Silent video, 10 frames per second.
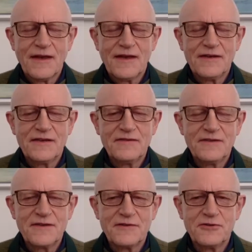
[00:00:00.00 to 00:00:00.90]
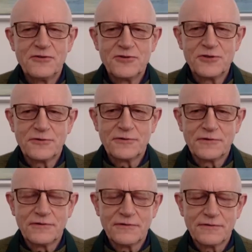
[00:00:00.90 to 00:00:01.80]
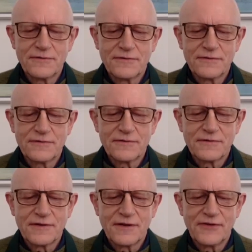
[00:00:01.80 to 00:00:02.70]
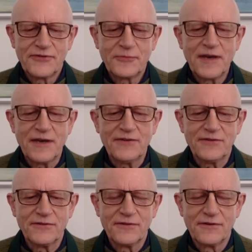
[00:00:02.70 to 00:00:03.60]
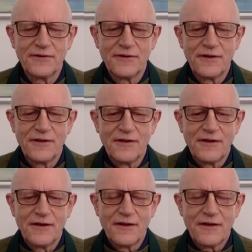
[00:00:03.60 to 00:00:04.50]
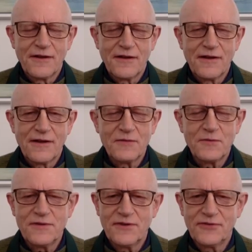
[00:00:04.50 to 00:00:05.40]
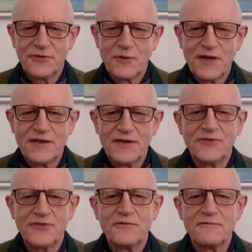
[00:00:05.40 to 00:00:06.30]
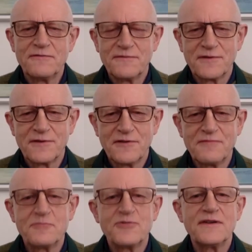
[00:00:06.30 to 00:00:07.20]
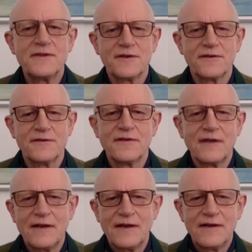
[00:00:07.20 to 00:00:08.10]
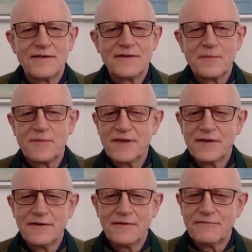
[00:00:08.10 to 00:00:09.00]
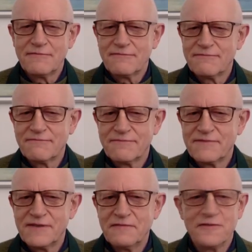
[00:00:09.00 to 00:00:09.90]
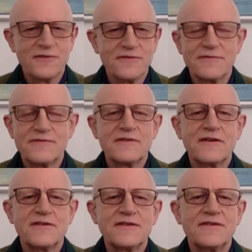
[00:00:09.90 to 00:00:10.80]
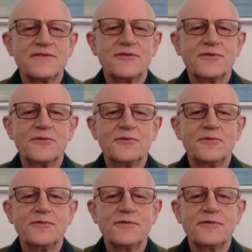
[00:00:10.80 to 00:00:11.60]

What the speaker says: And in this unusual space, and with this awareness of breathing, something different started to